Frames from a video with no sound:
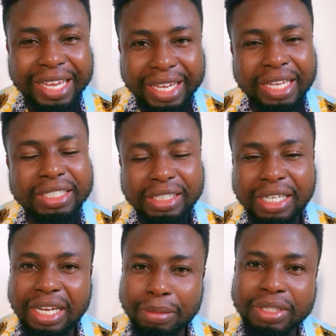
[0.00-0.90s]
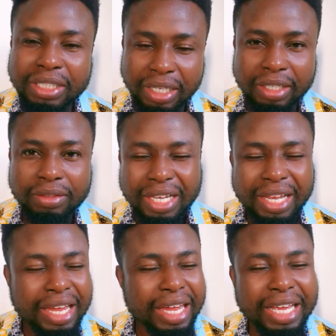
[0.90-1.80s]
against Galamsey.
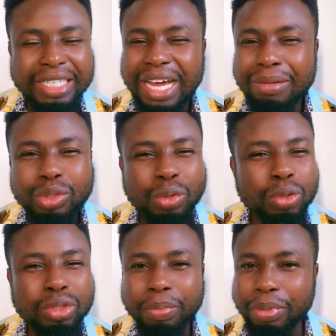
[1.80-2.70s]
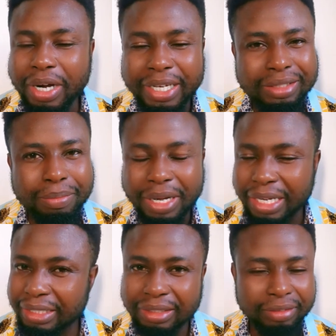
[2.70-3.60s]
And I'm so surprised,
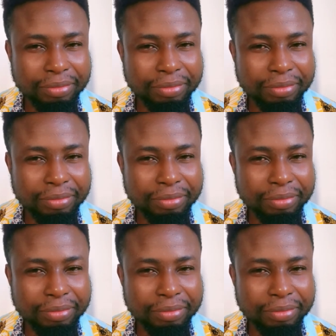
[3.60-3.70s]
man.